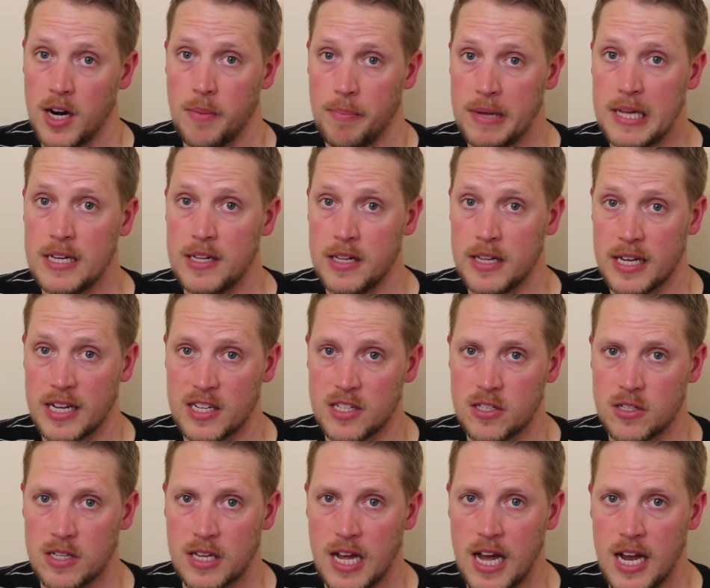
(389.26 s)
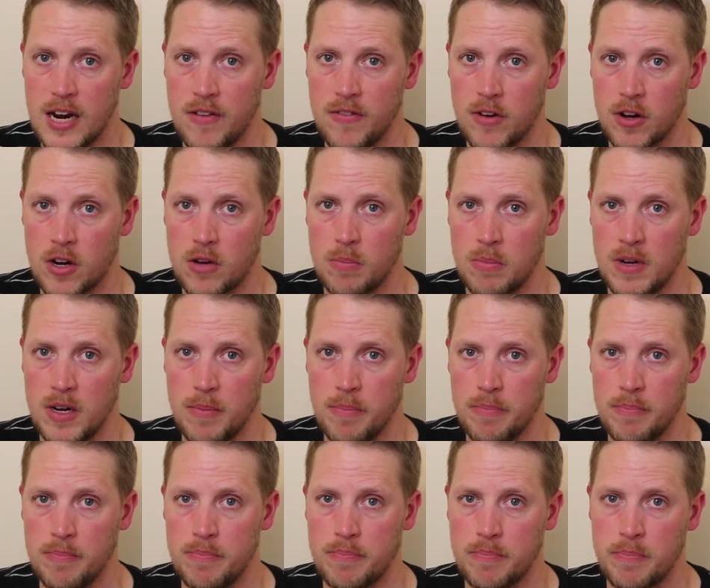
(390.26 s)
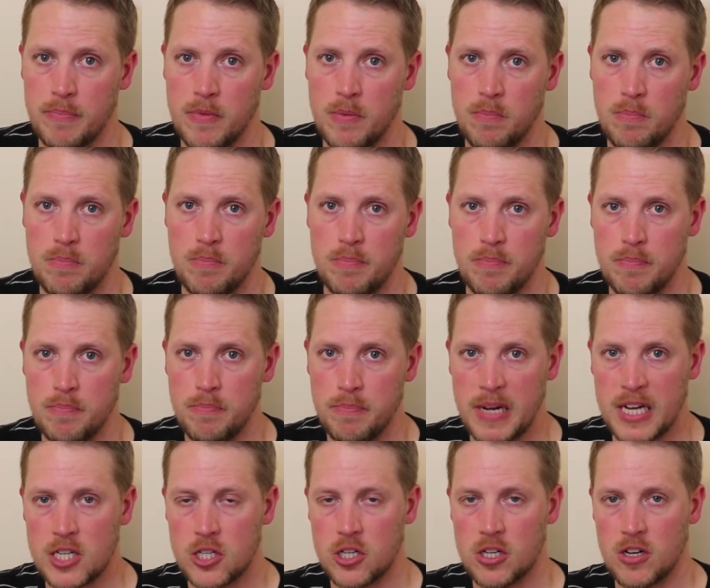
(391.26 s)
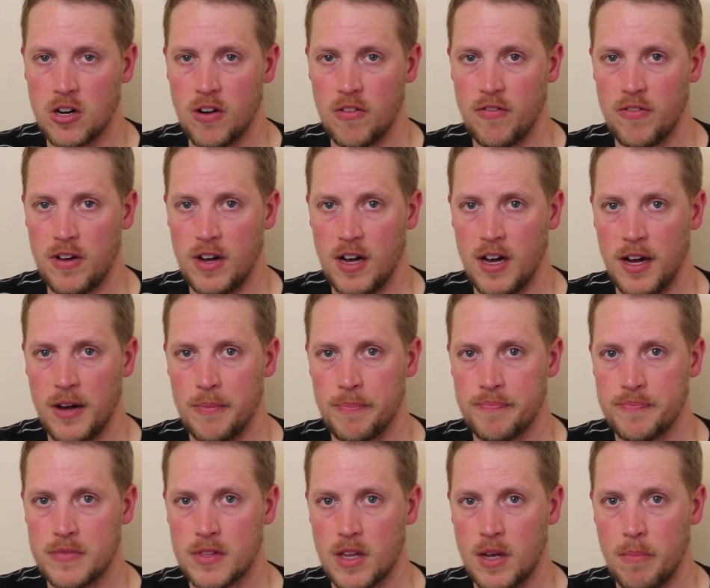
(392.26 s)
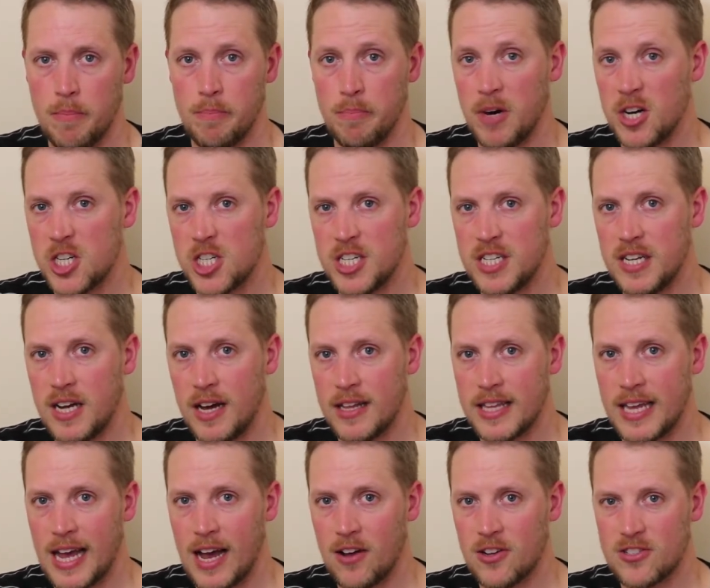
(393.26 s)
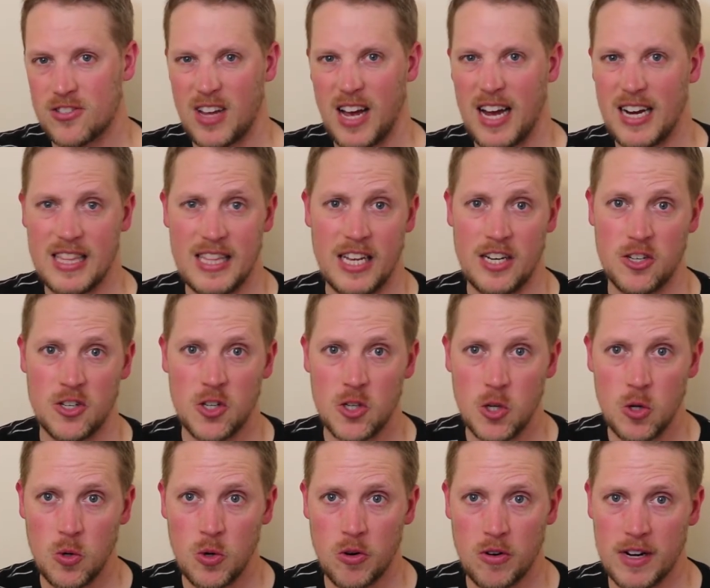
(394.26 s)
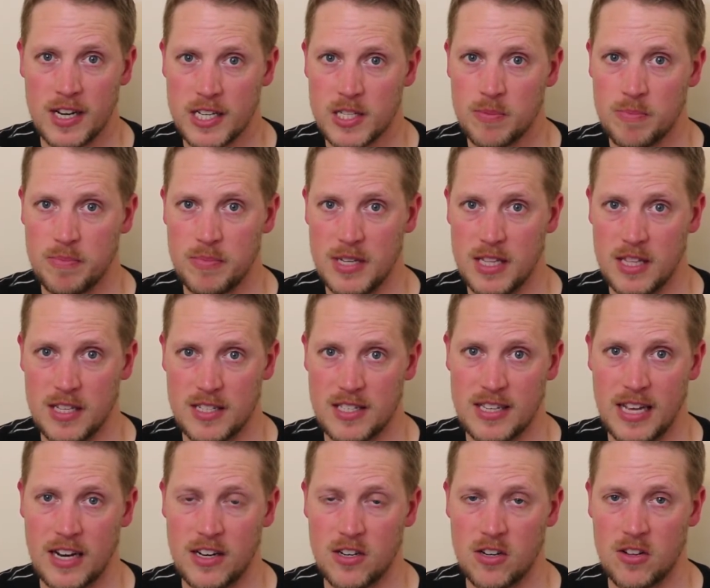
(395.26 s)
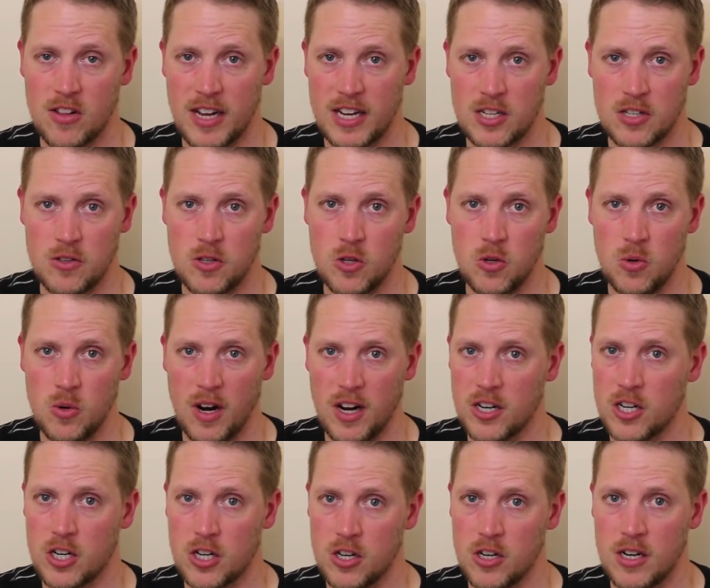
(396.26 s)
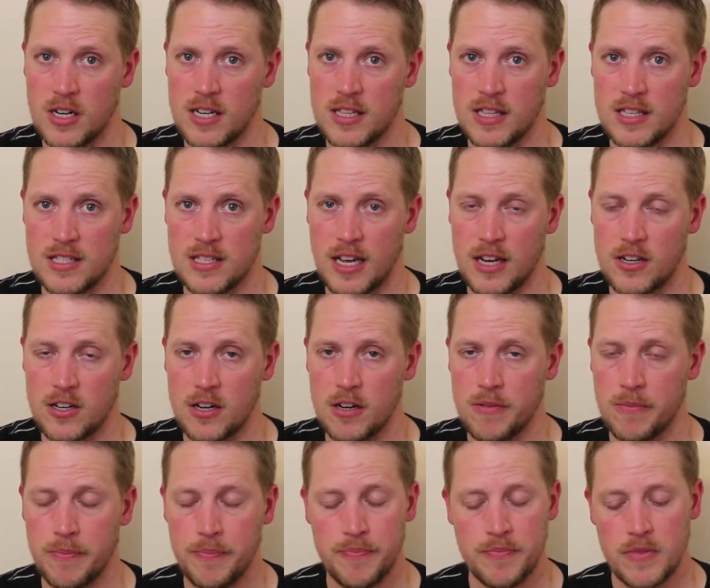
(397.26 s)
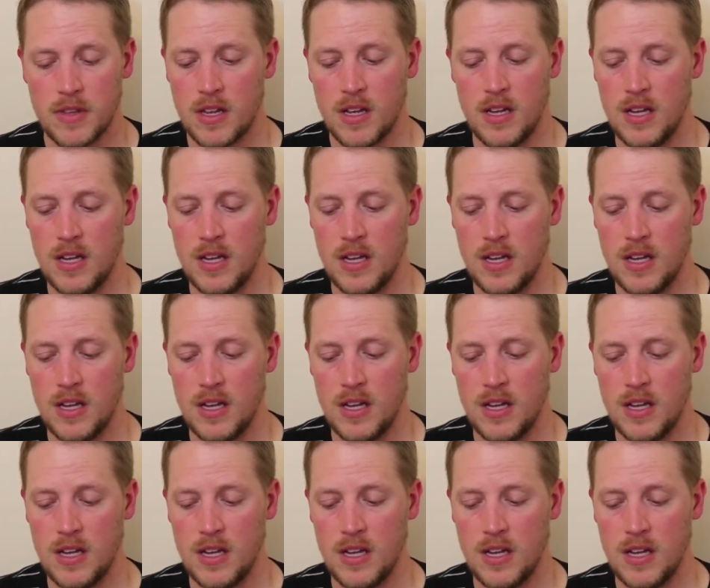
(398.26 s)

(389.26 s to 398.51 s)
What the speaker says: unappealing. It's kind of a mixture of mushy on the outside and then too crisp in the center, like too undercooked in the center.